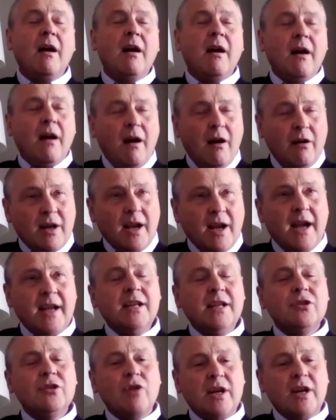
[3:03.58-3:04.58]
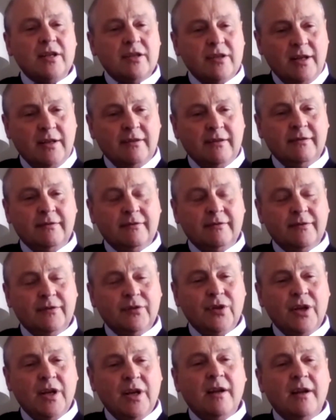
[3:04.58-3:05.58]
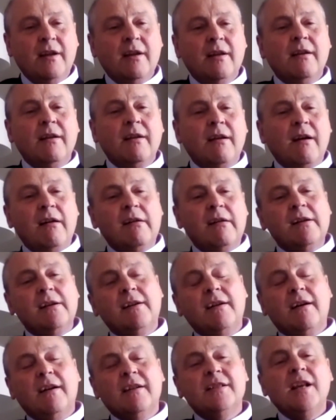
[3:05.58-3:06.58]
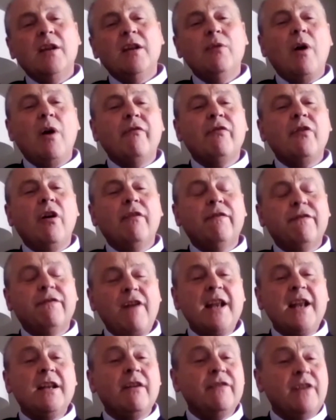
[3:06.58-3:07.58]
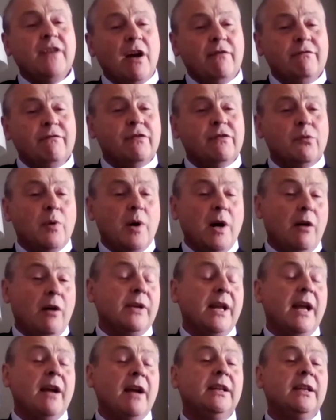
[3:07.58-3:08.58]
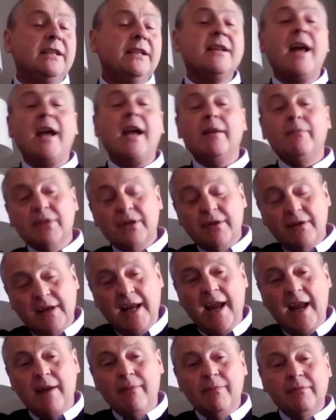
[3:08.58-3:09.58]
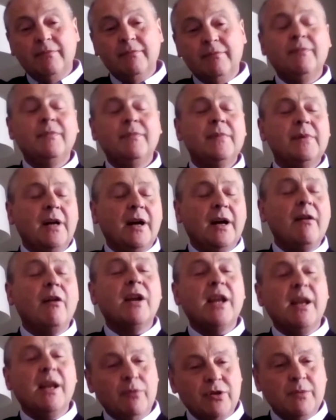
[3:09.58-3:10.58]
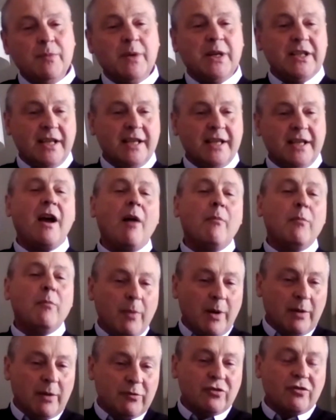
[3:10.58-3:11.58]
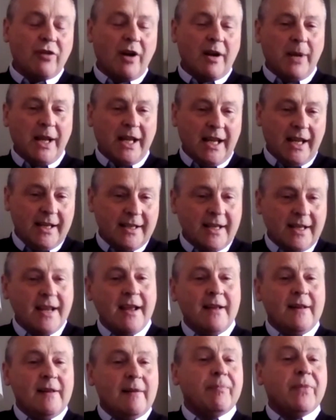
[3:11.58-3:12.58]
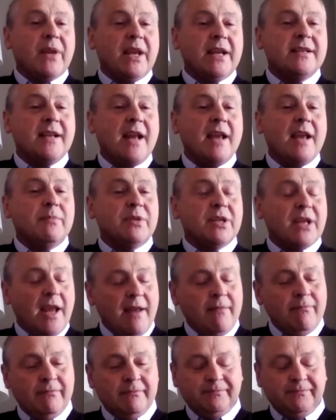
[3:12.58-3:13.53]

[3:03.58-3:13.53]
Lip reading: Okay, interesting. I'll tell you what, I've got a friend I've known for a while now. His name's Kim. And I'll keep using me as an example, but I'm just trying to make it easy. His name's Kim.